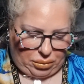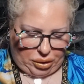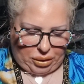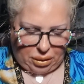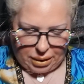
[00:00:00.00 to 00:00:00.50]

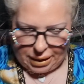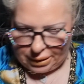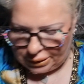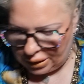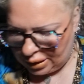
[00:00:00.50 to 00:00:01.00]
should I get
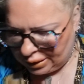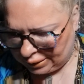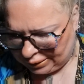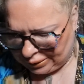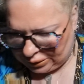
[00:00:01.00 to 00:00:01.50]
into
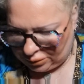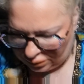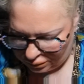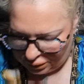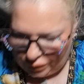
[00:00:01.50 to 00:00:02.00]
this? Oh,
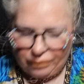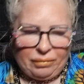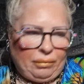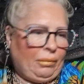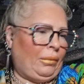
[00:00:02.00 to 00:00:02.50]
yeah.
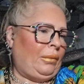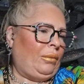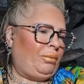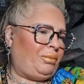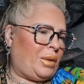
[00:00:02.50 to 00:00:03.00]

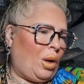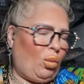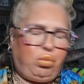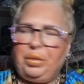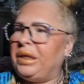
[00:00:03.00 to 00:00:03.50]

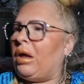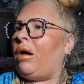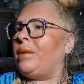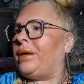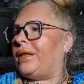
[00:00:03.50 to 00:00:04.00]
Cool,
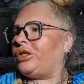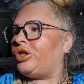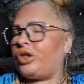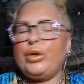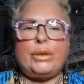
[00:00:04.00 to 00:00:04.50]
blimey, they
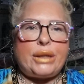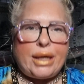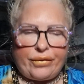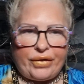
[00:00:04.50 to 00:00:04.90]
just do stink of